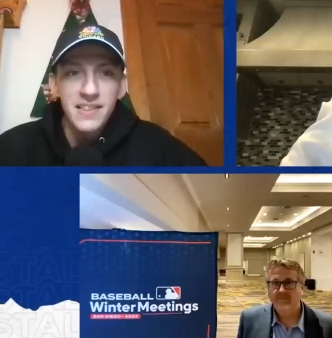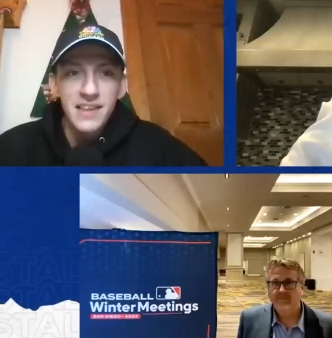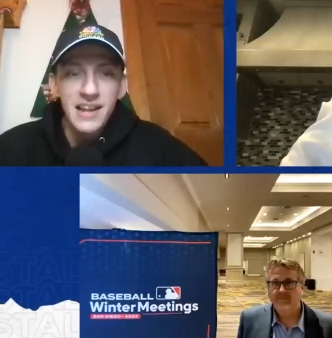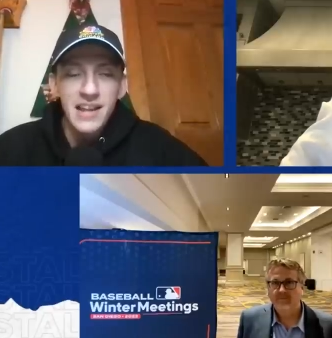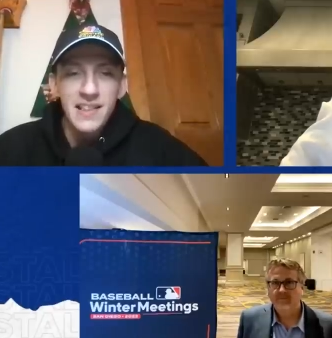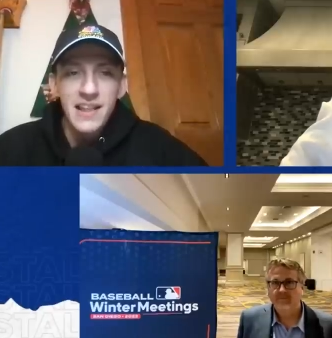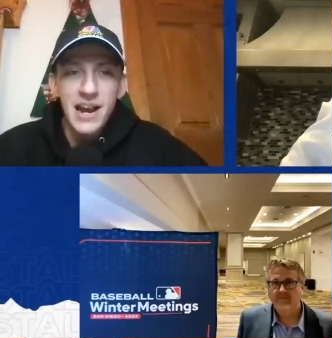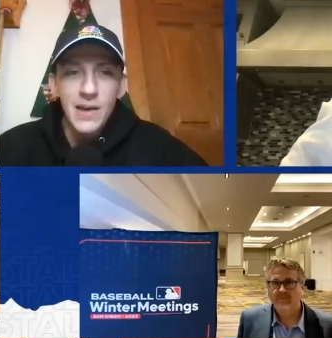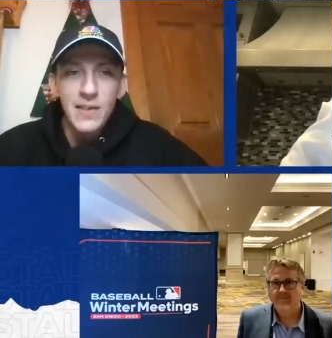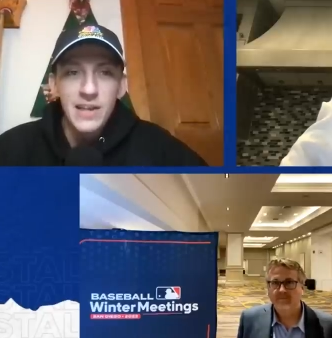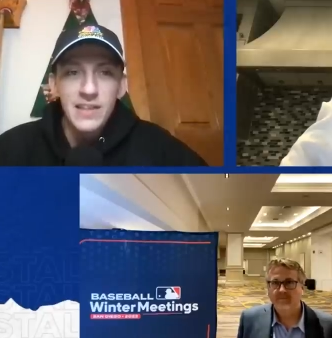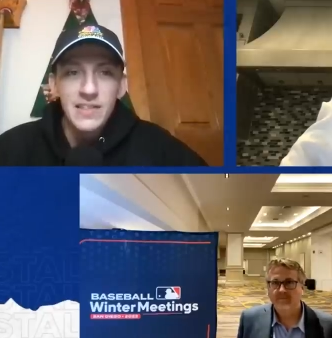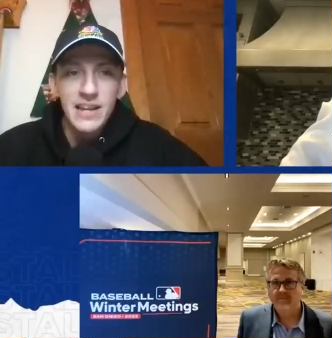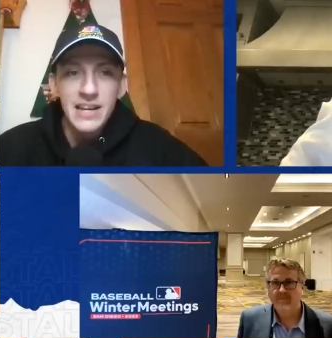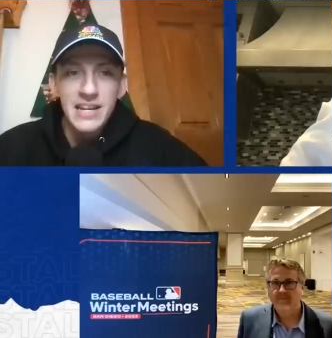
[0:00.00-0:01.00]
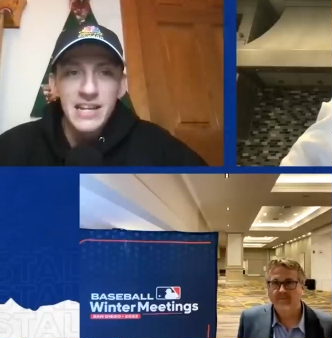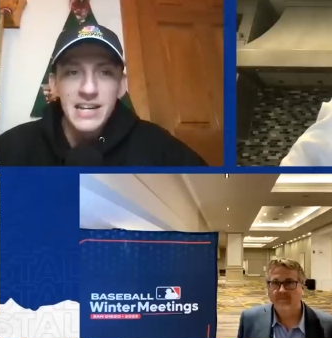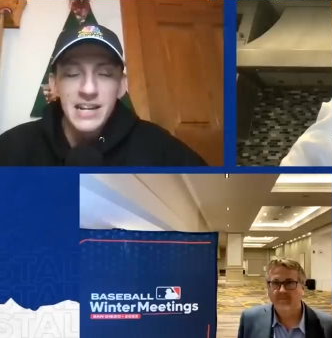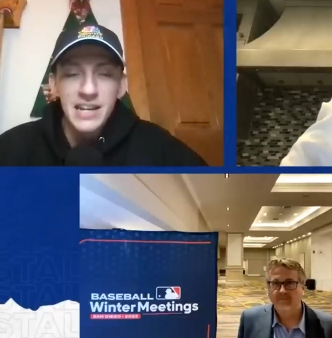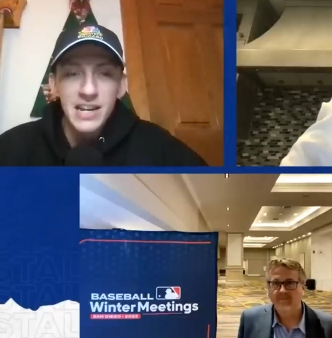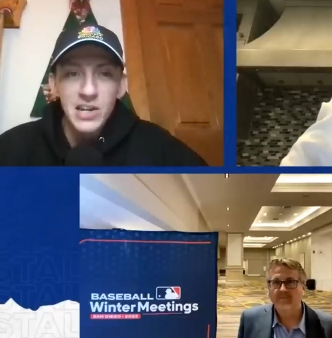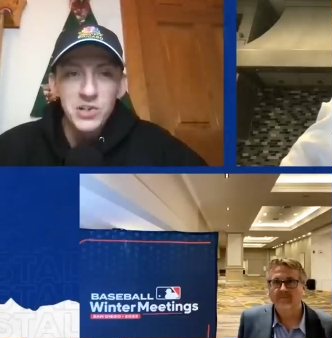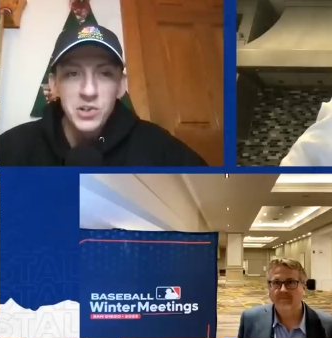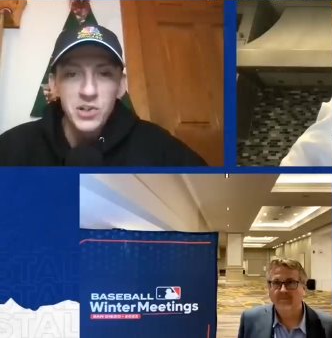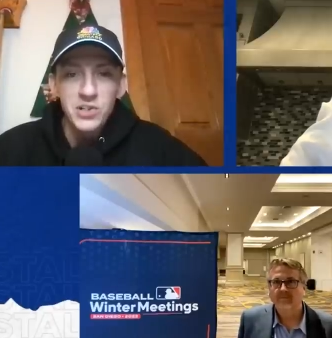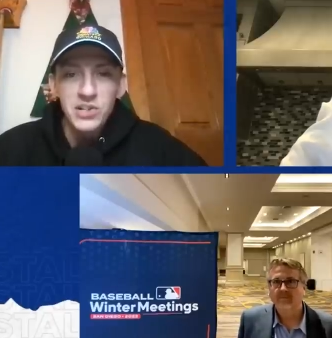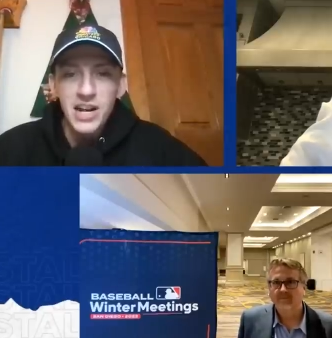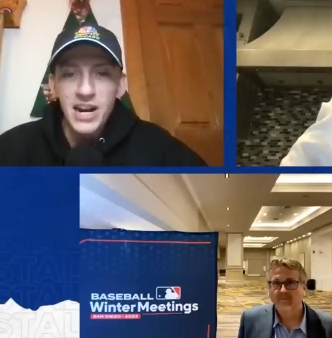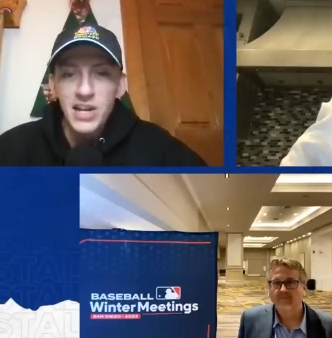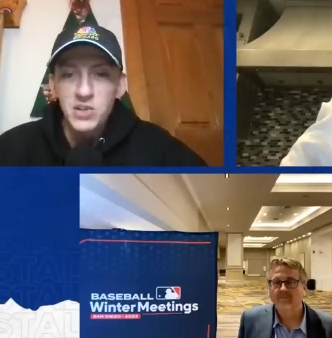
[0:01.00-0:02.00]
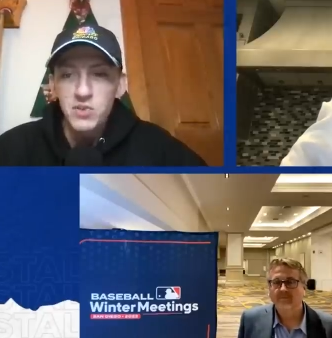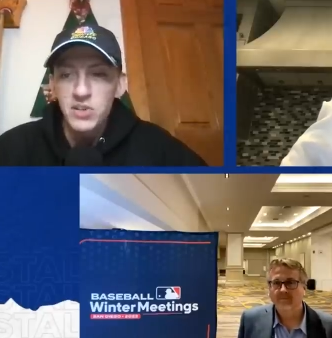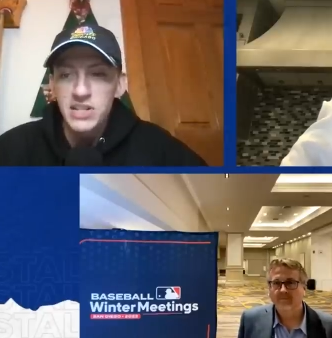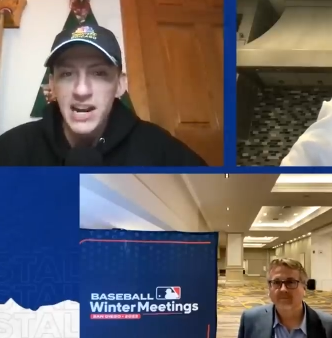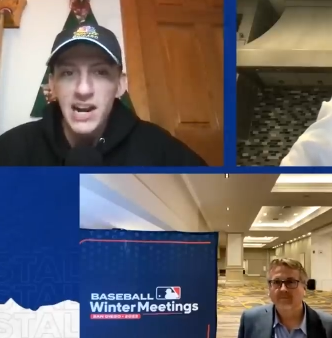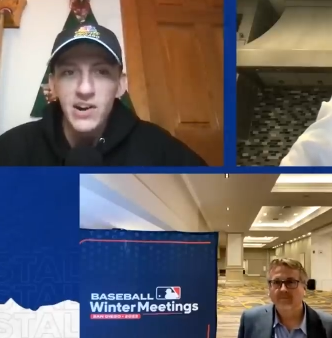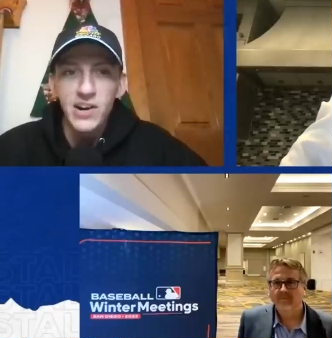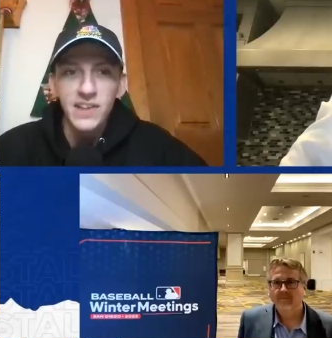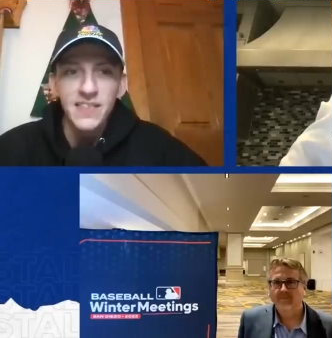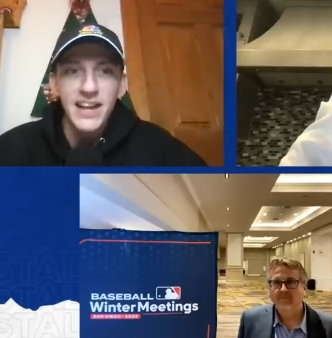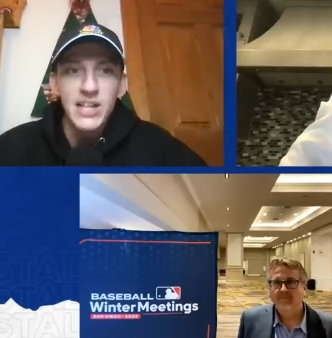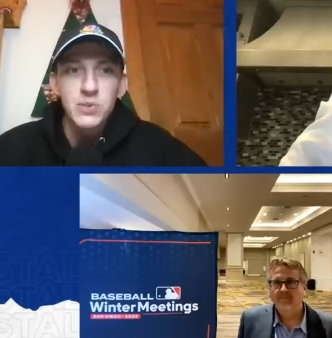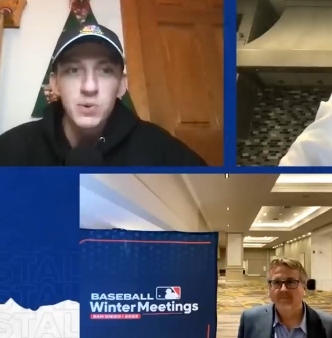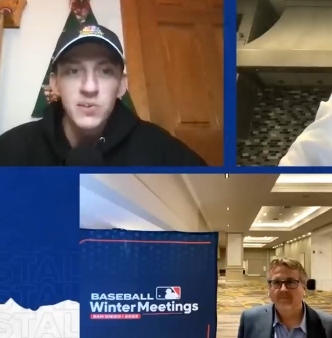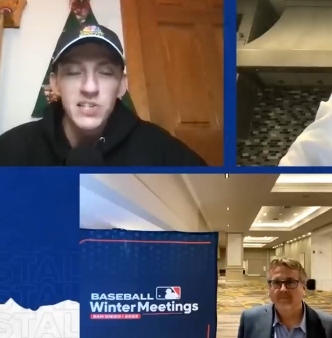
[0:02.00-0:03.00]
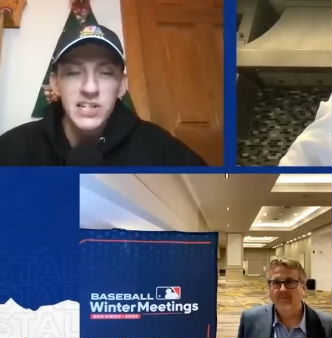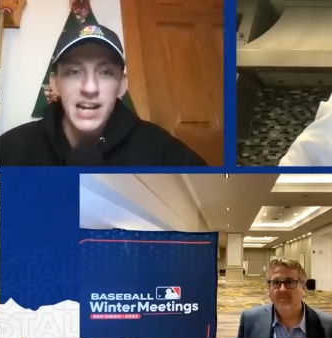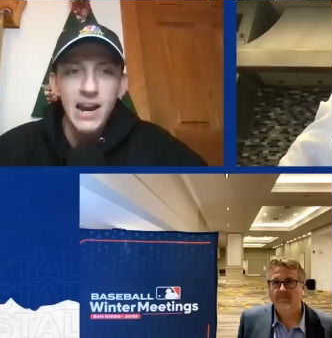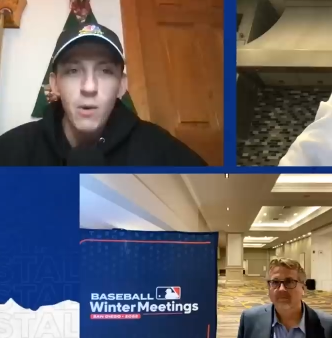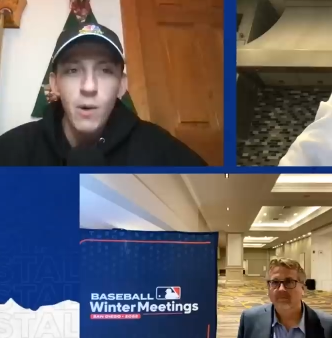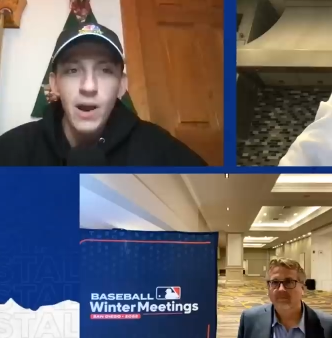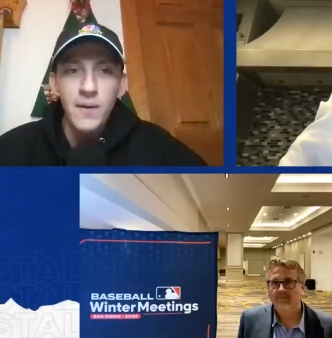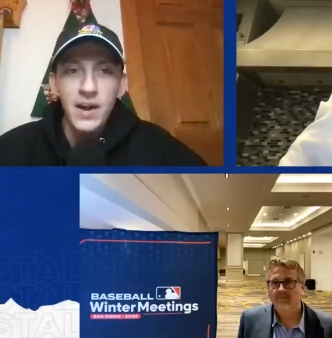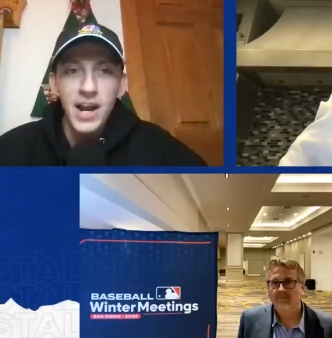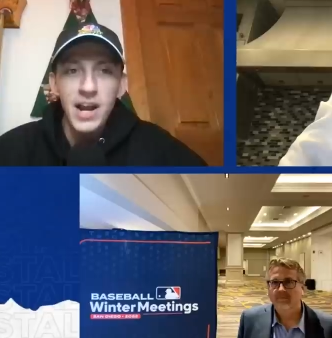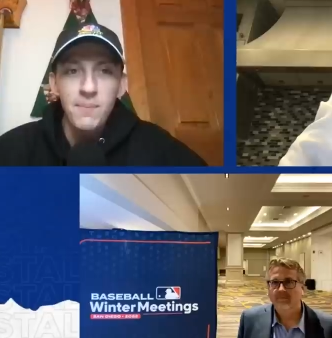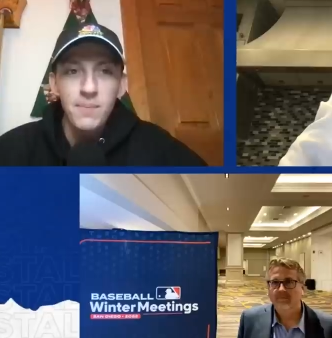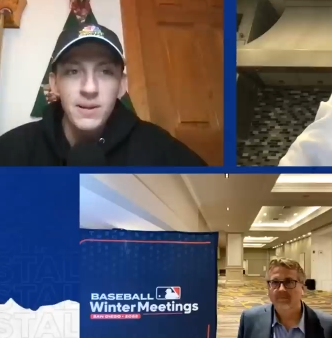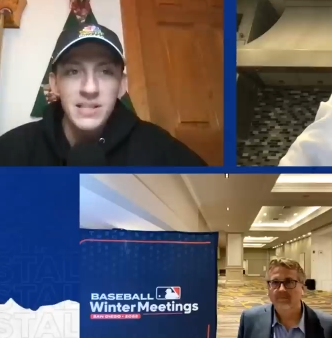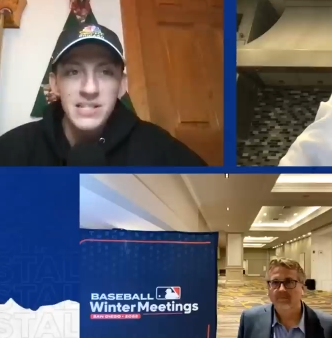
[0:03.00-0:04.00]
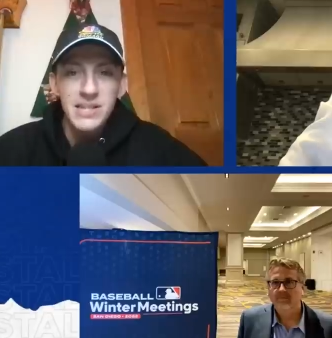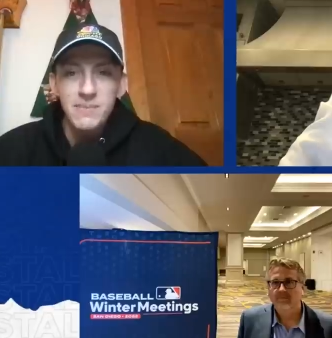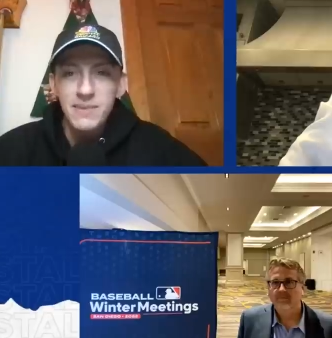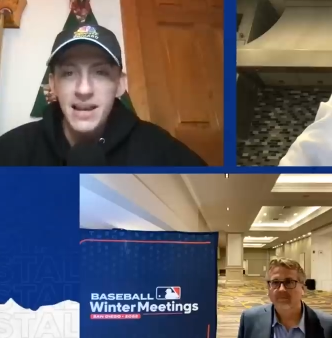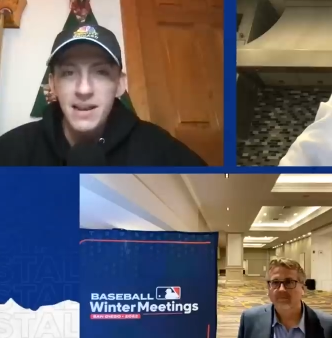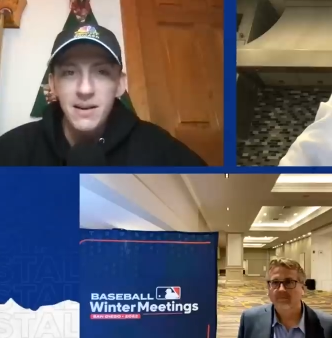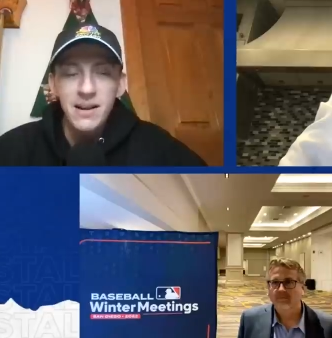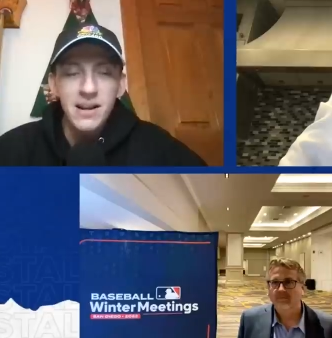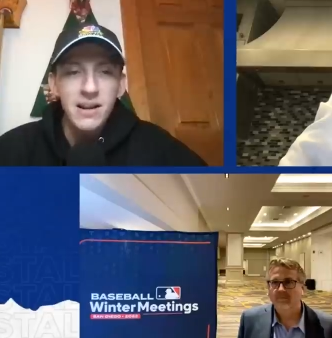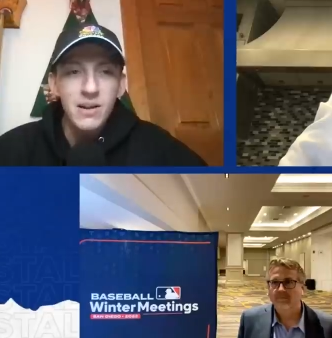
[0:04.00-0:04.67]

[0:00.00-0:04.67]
Speaker 1: and now that they needed a catcher because Yadi's retiring, that's where this guy wound up, a team that